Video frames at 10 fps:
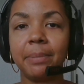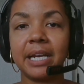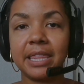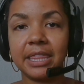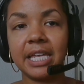but
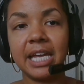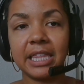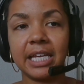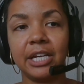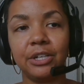I think
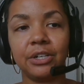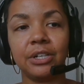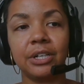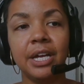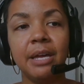that
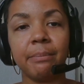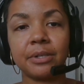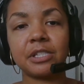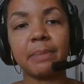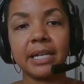your
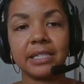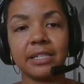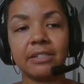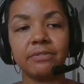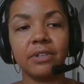
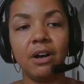perspective